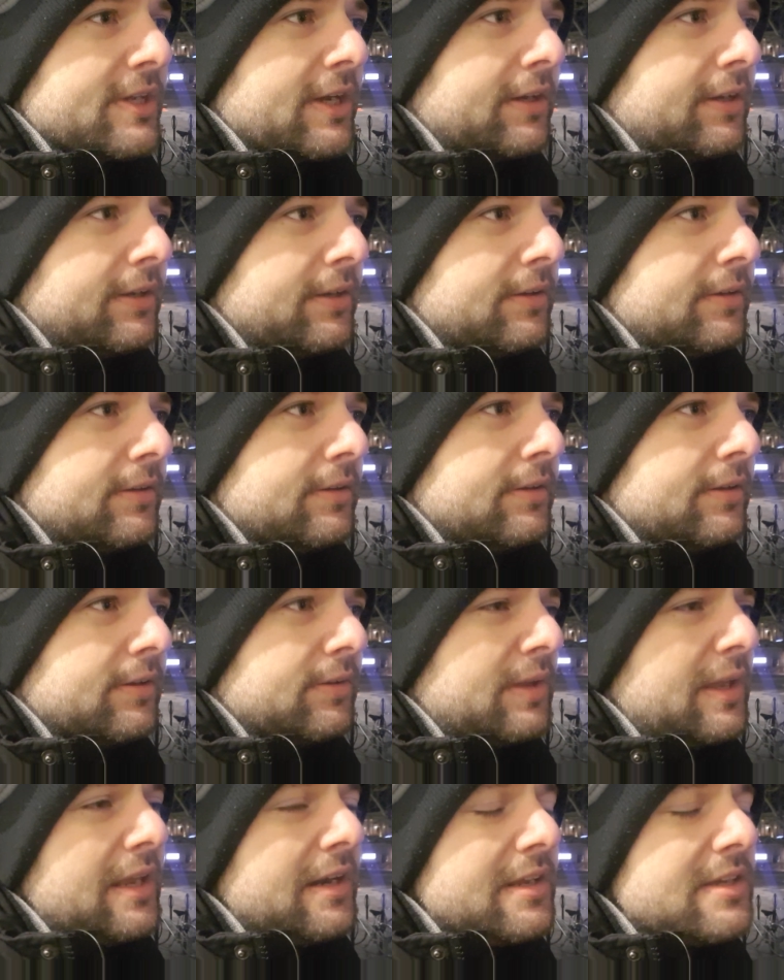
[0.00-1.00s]
I,
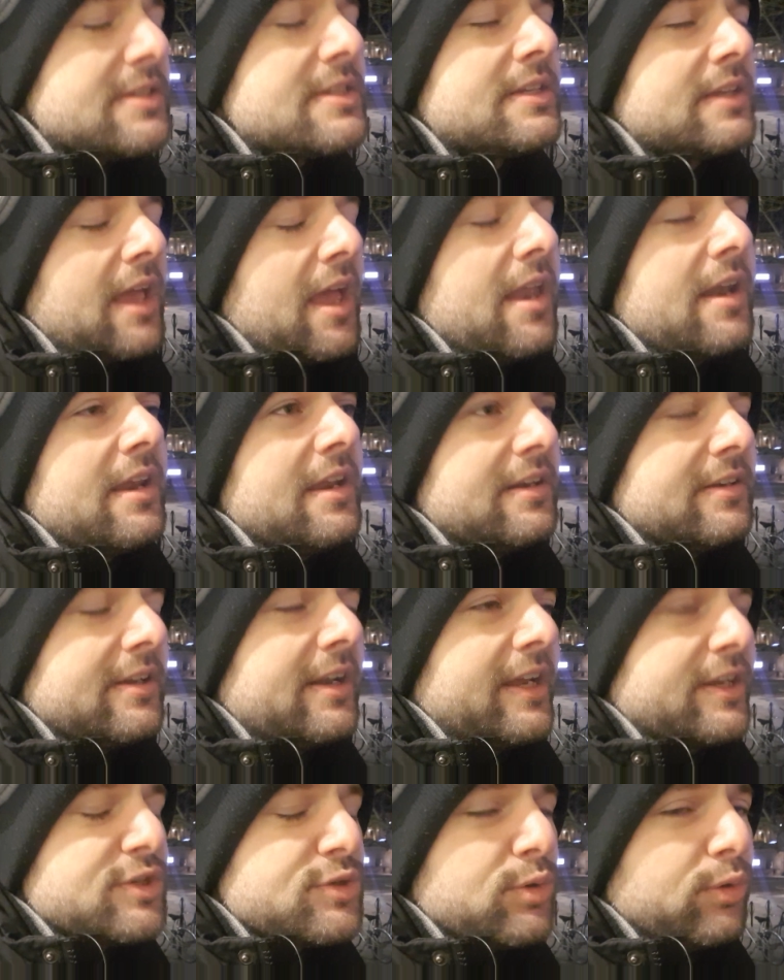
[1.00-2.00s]
it is an
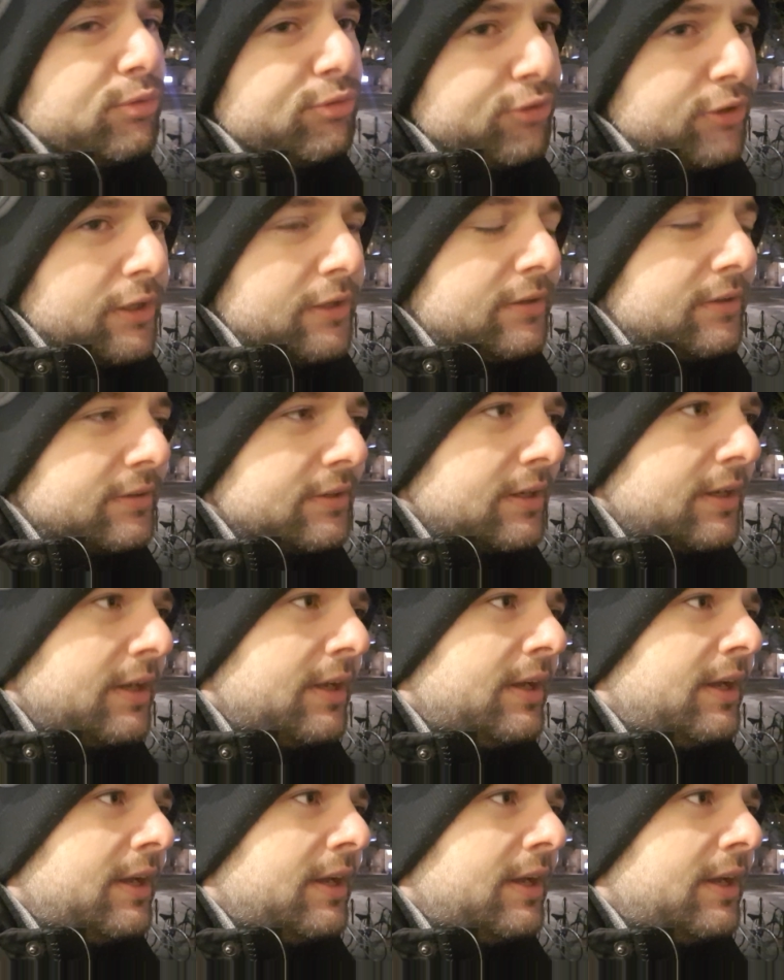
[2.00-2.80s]
intellectual field,